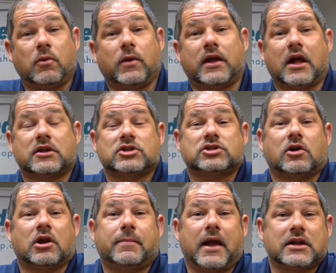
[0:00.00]
We got to start
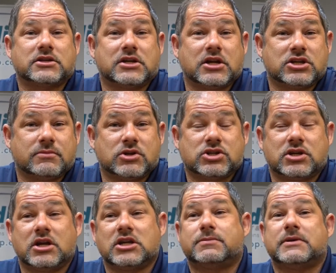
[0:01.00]
up anesthesia
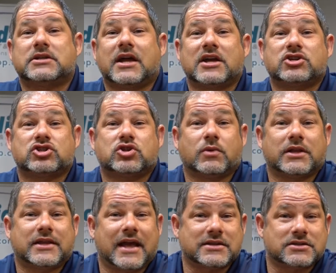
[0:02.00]
machines besides just doing
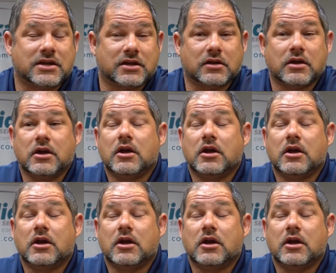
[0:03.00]
testing.